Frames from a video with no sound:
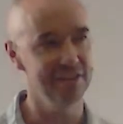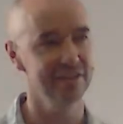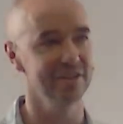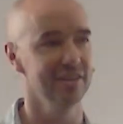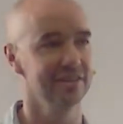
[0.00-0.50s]

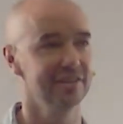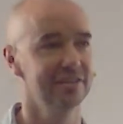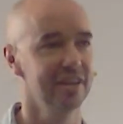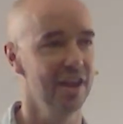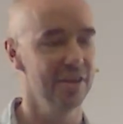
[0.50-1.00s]

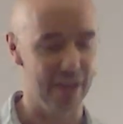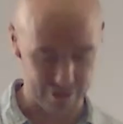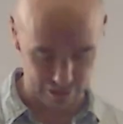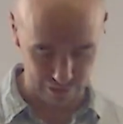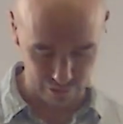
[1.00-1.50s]
tenderness
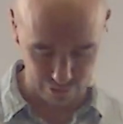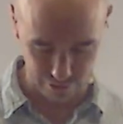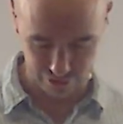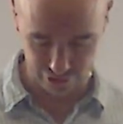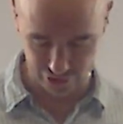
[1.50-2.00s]
that the
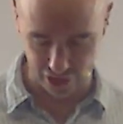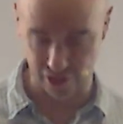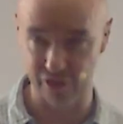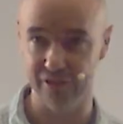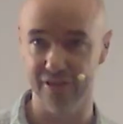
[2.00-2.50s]
Lord
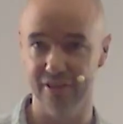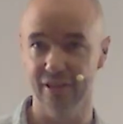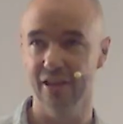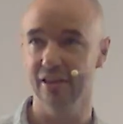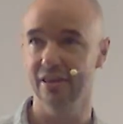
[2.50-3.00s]
shows
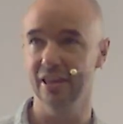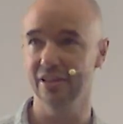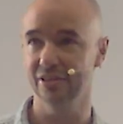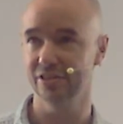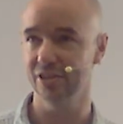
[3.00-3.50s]

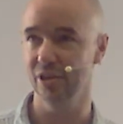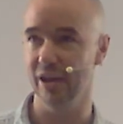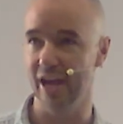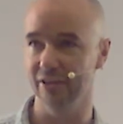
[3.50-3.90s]
these two